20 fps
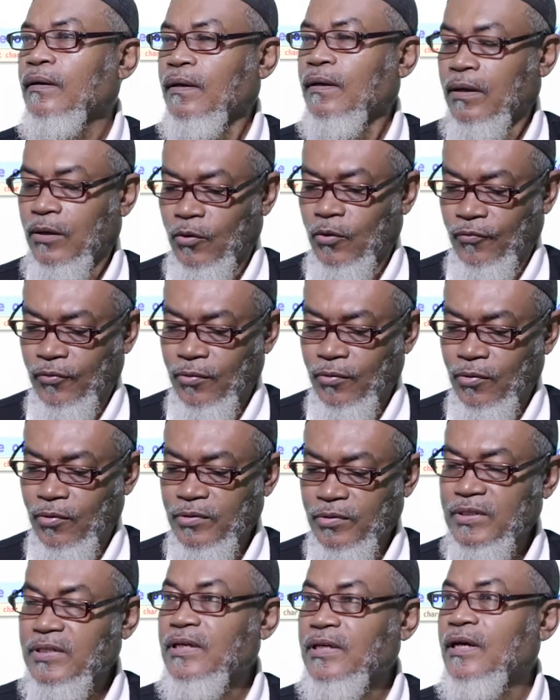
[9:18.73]
And of
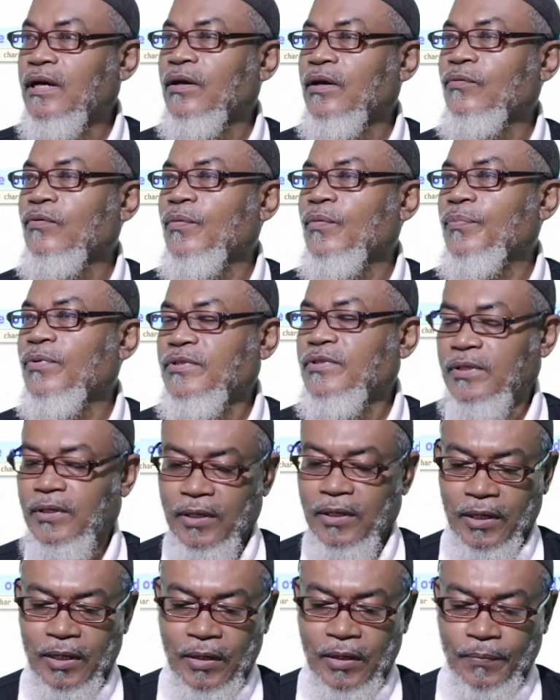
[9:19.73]
course here we are putting
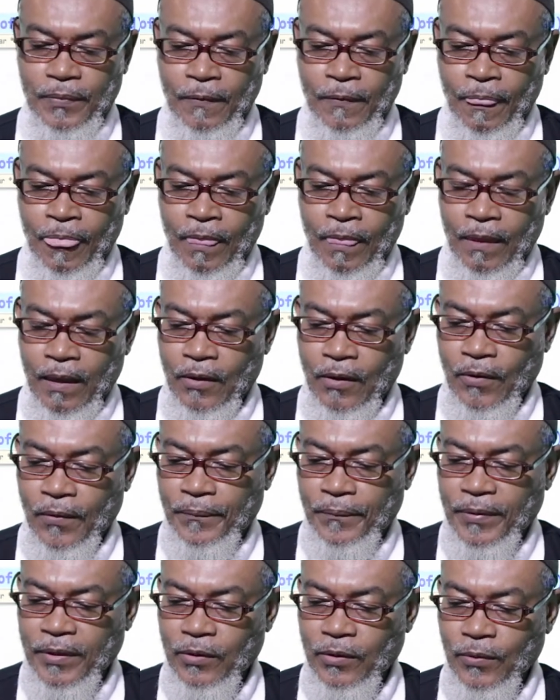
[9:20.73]
up our
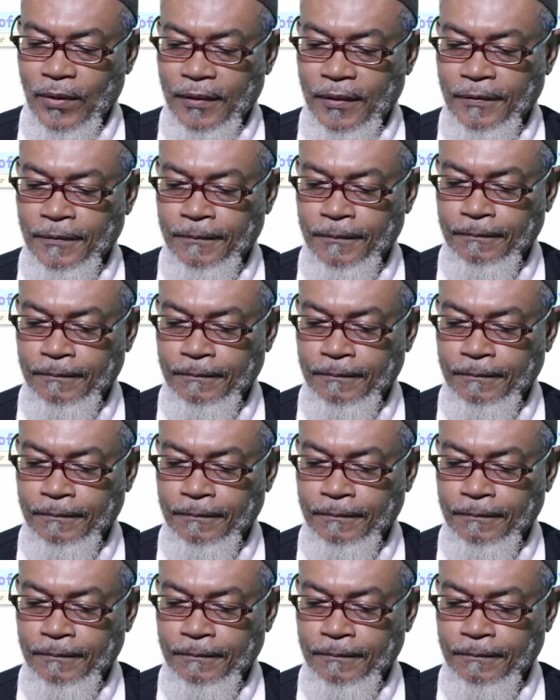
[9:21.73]
p1